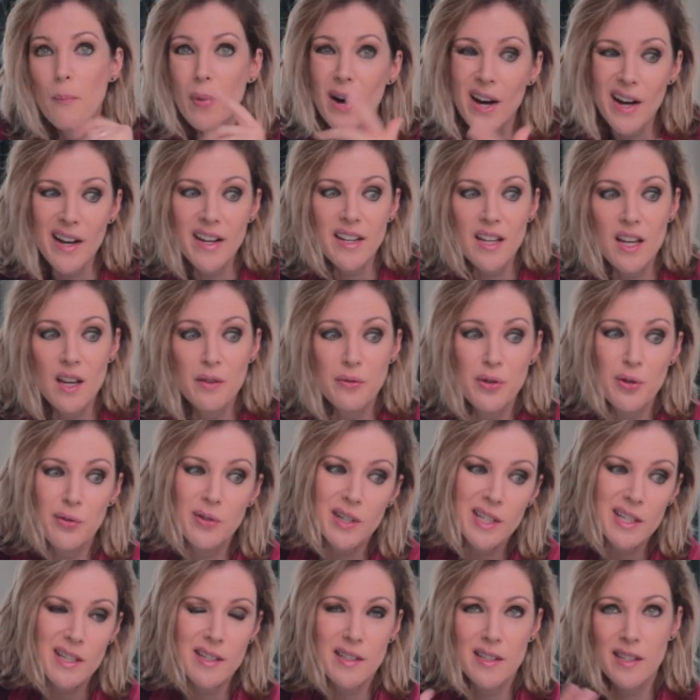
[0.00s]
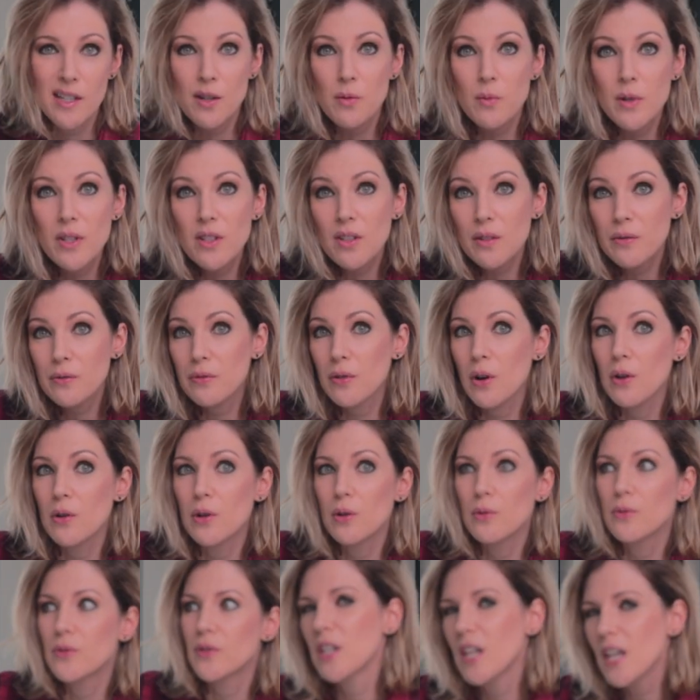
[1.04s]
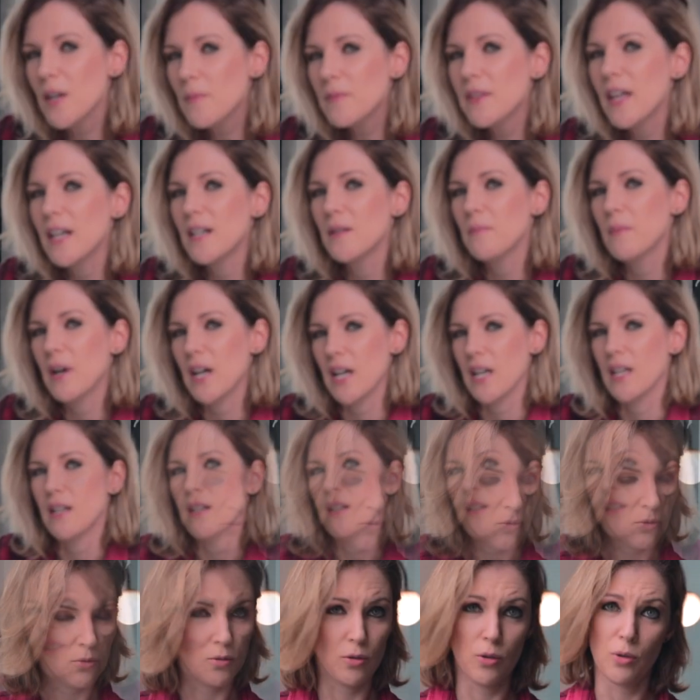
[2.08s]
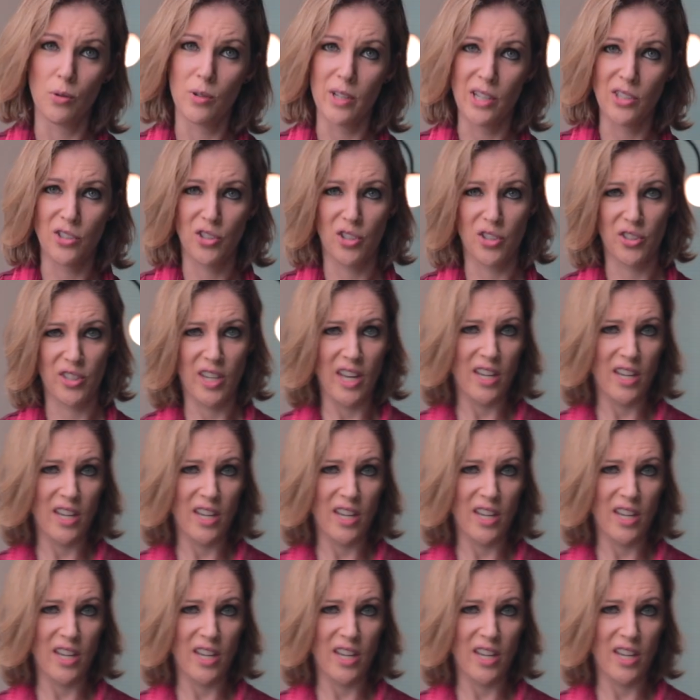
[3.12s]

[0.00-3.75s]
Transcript: But if you need a sequence of photos, keep that in mind. So let's just